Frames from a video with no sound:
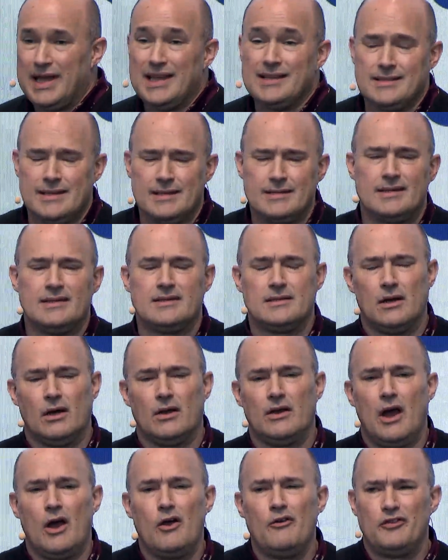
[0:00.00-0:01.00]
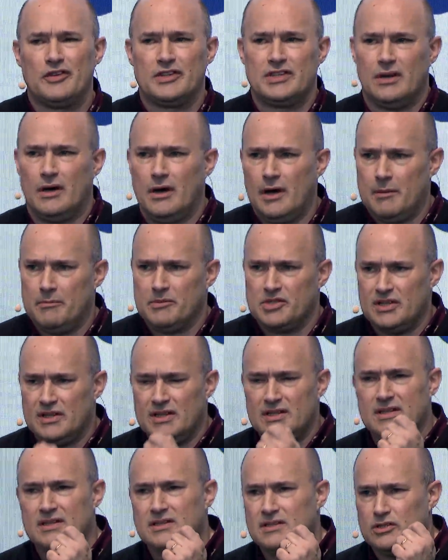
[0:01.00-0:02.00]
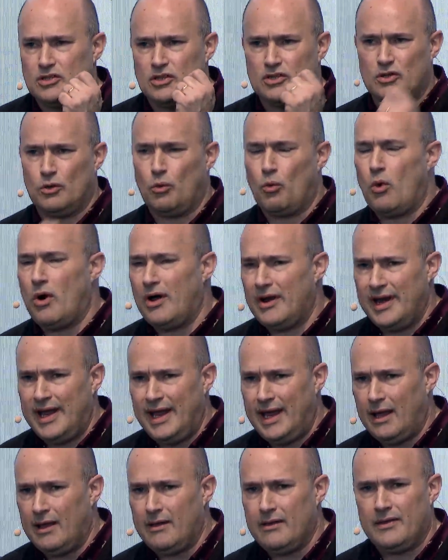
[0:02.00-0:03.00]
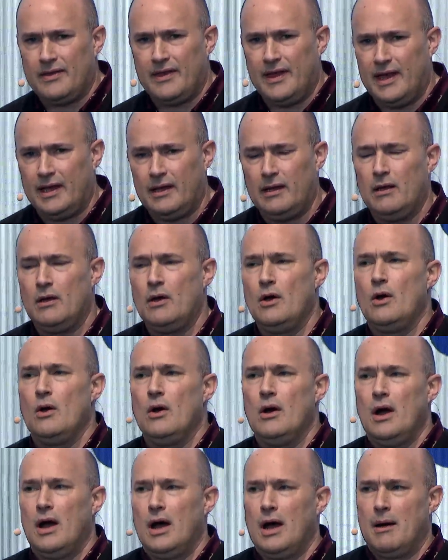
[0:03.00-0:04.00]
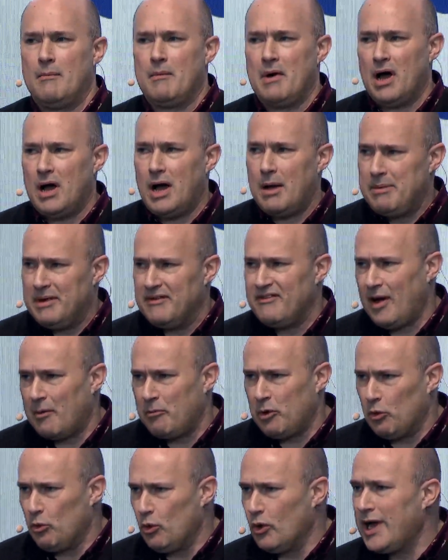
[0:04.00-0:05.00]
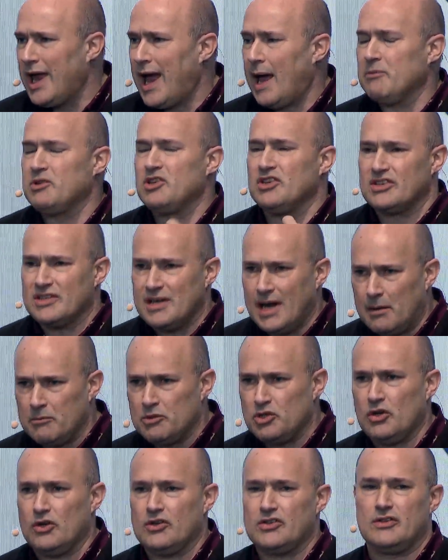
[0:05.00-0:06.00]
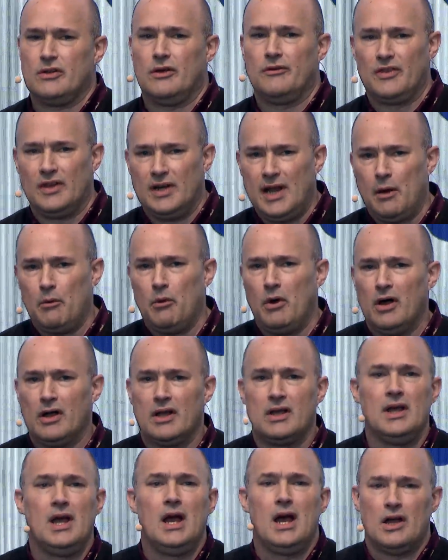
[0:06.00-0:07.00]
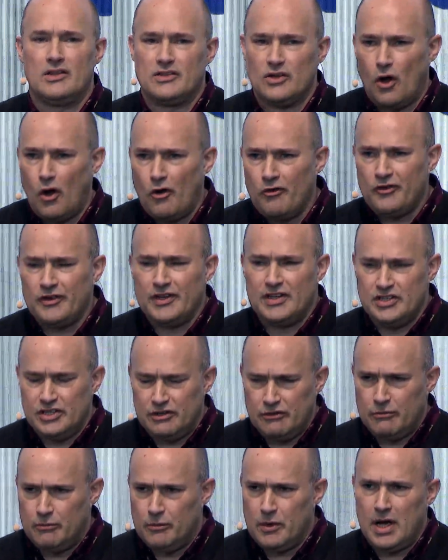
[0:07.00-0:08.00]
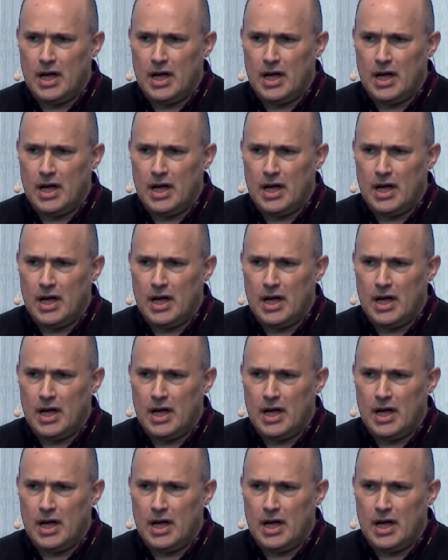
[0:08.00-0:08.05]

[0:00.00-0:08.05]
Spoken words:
it is this is done over time. So this isn't just a one-hit thing. IP Fabric will capture snapshots of the network as often as you